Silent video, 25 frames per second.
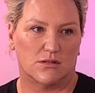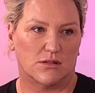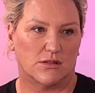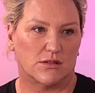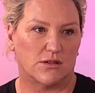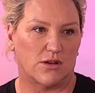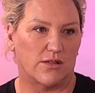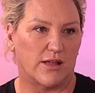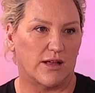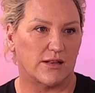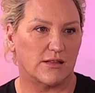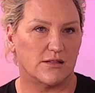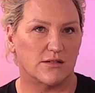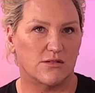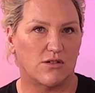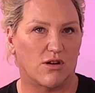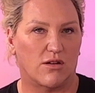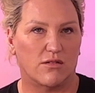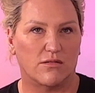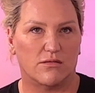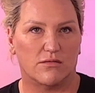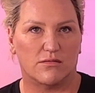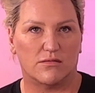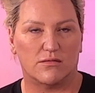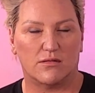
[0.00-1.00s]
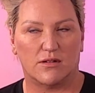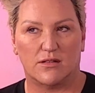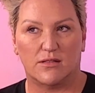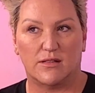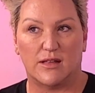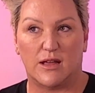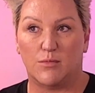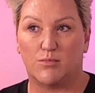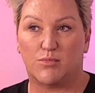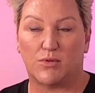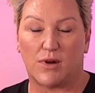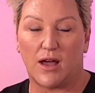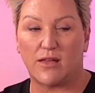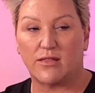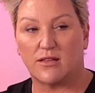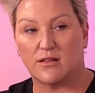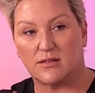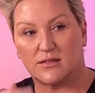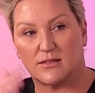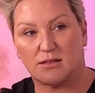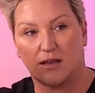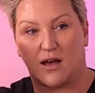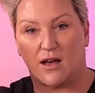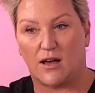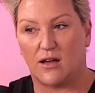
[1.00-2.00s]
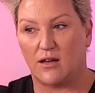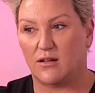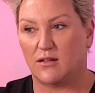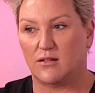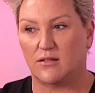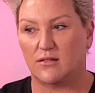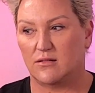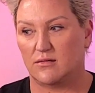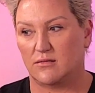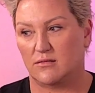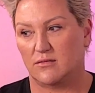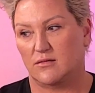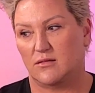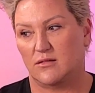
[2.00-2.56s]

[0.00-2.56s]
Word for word: So that's not, and their brothers are